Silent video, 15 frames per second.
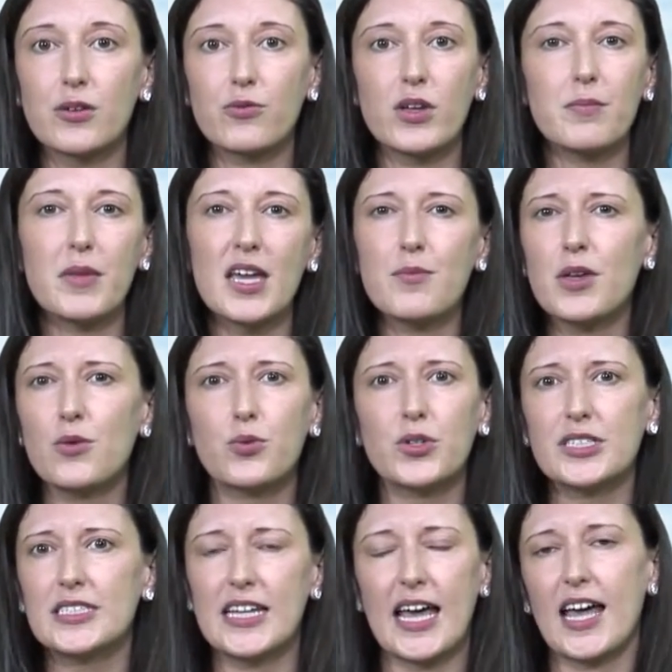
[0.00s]
we maybe
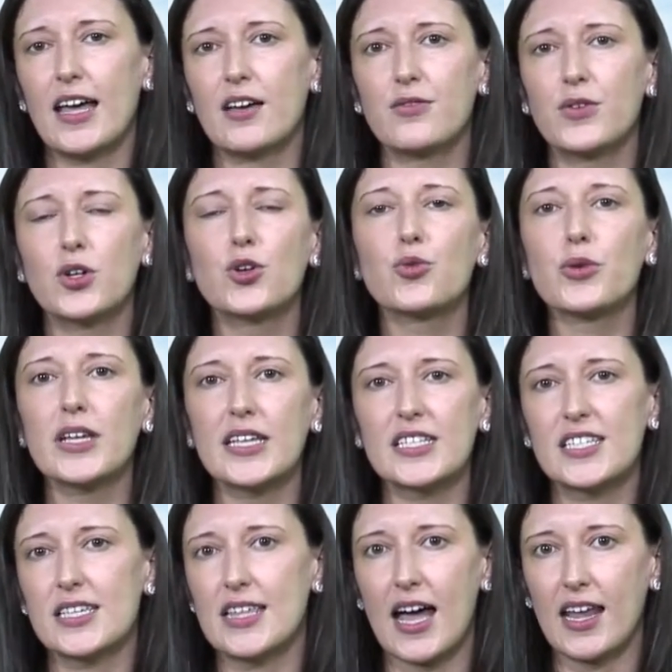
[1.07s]
wouldn't have agreed
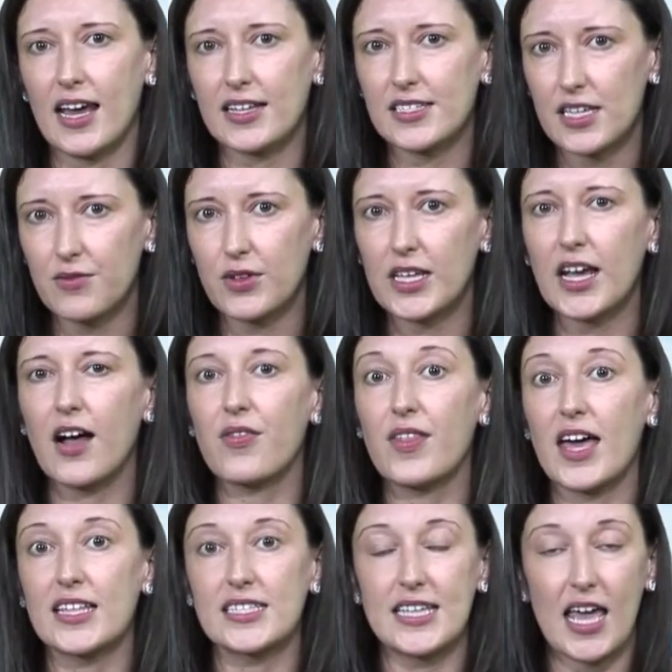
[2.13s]
to that activity on
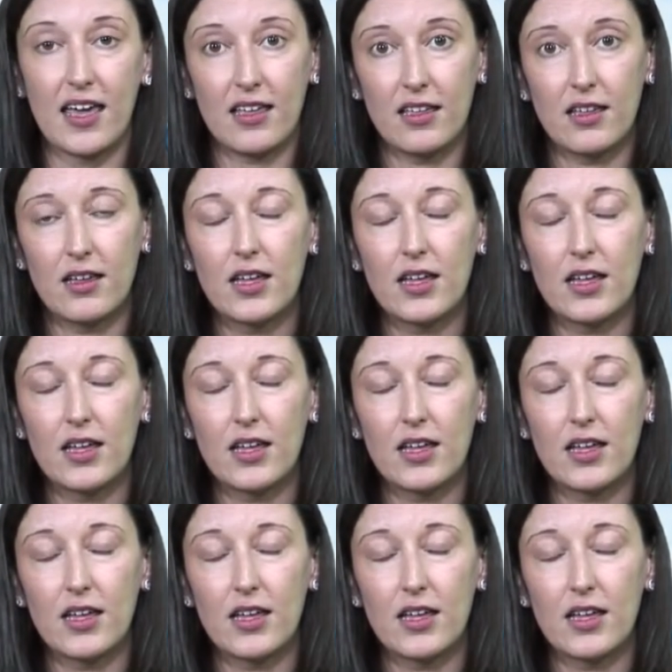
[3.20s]
that day.